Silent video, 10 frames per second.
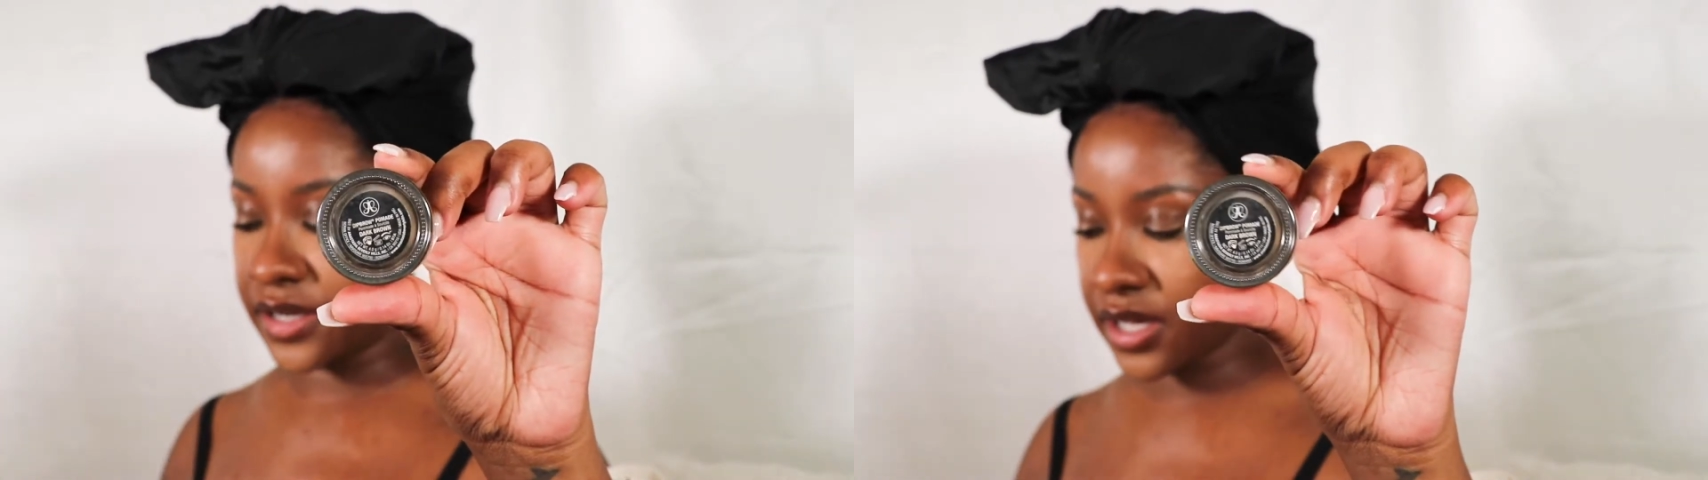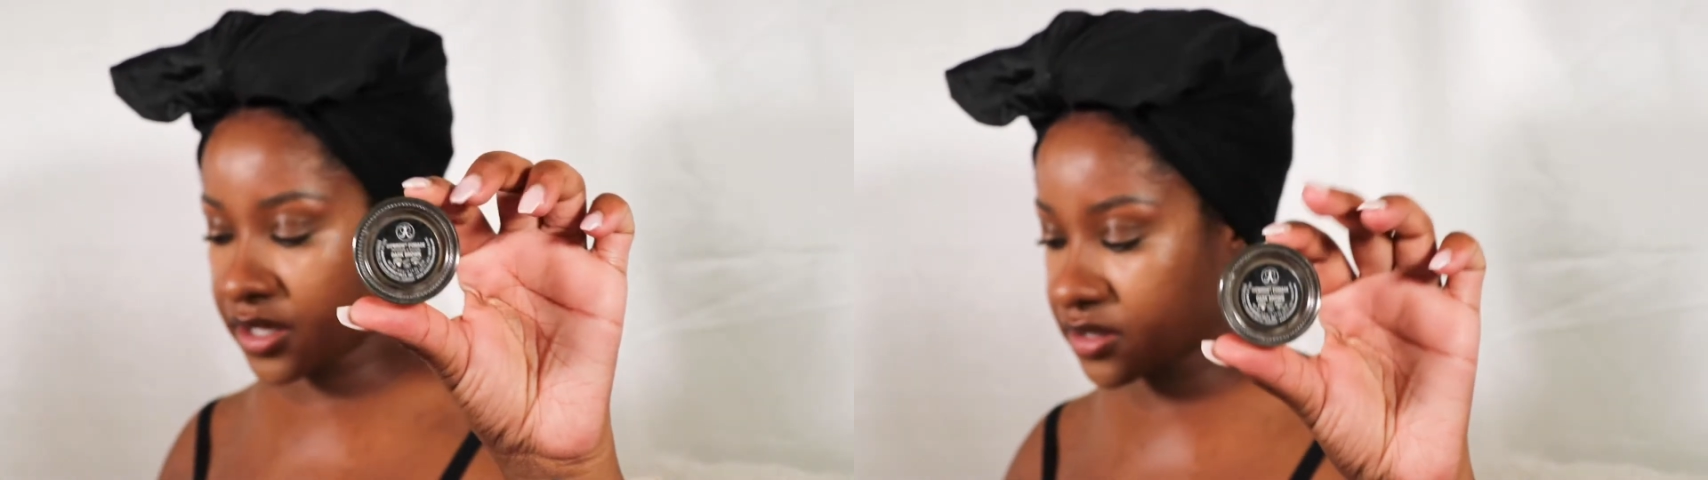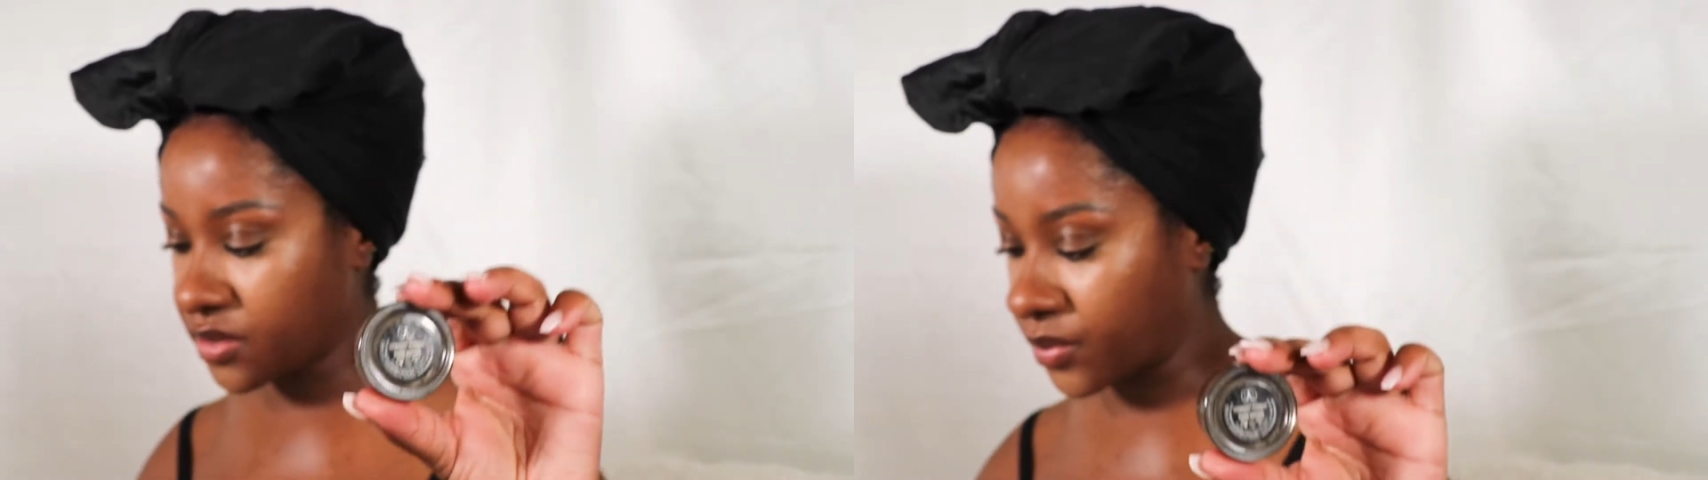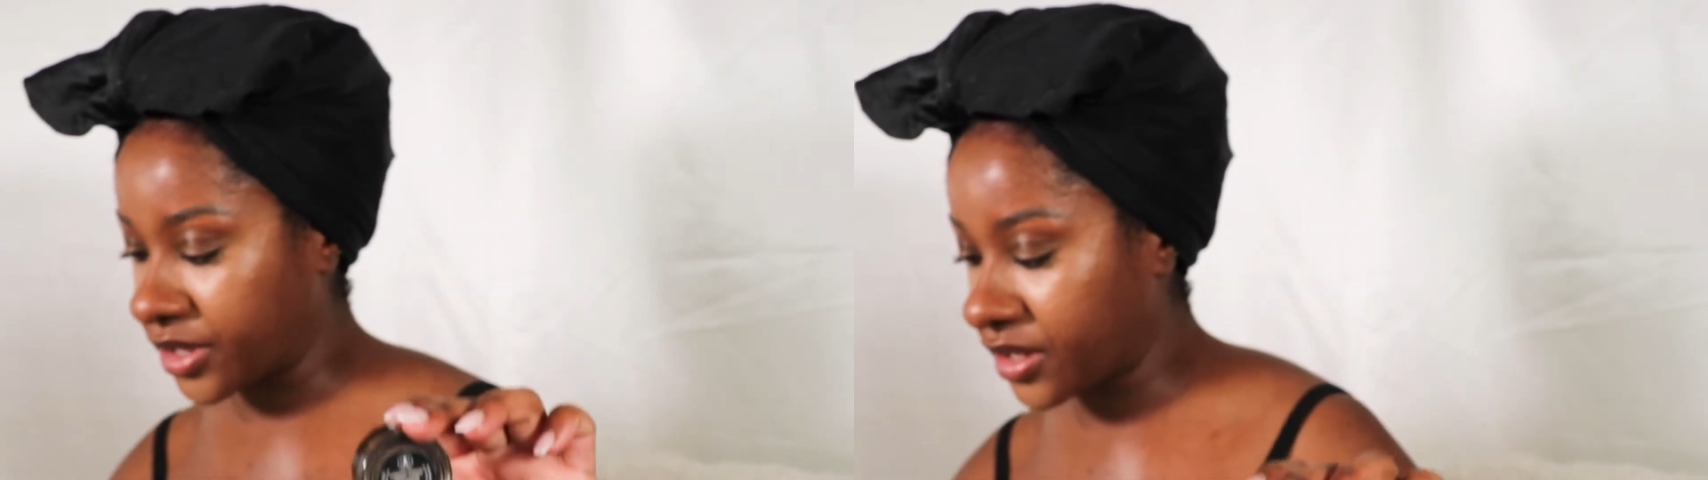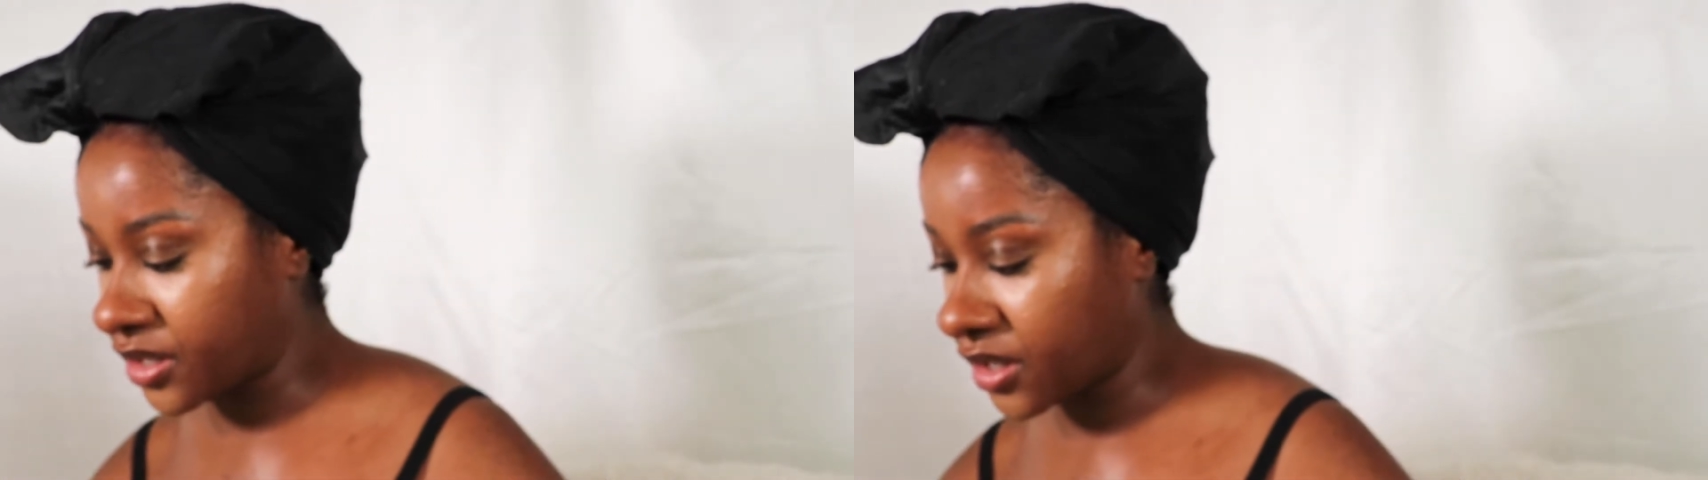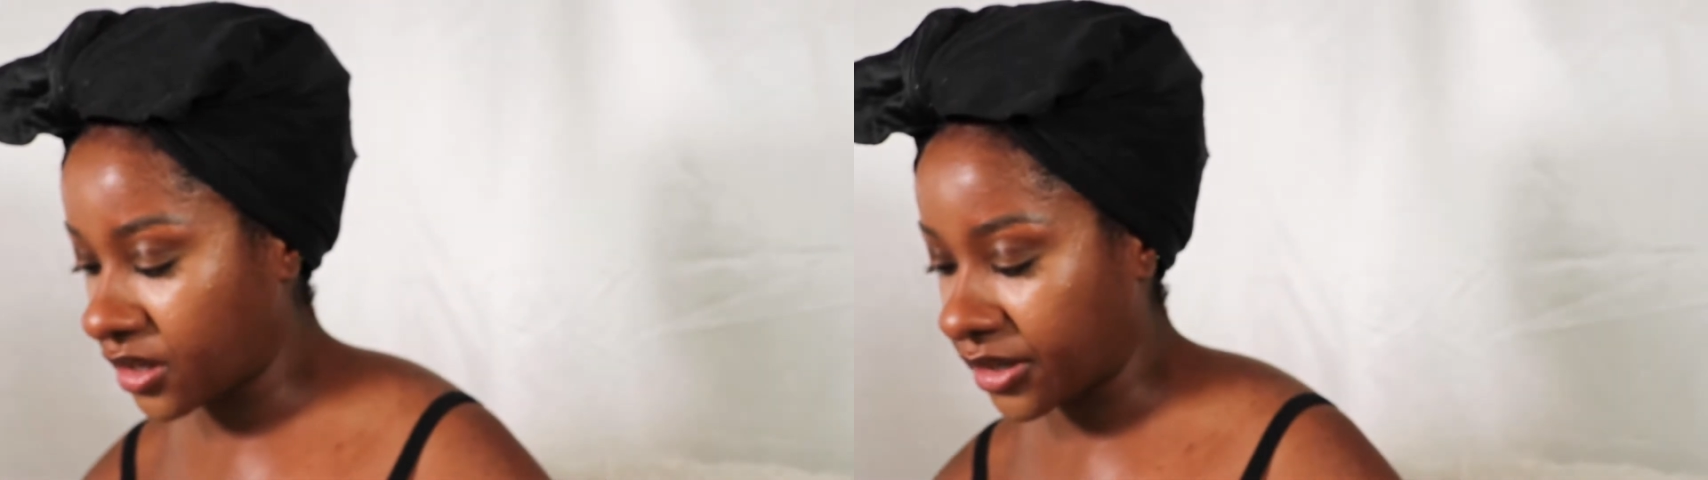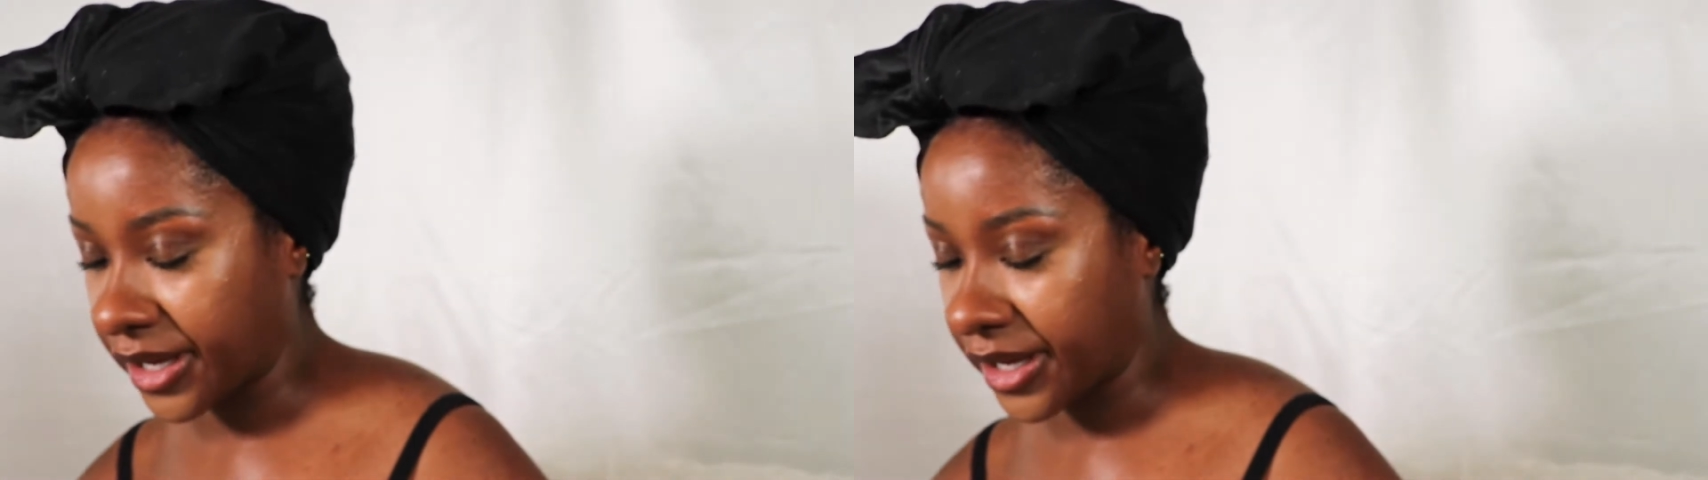next with the color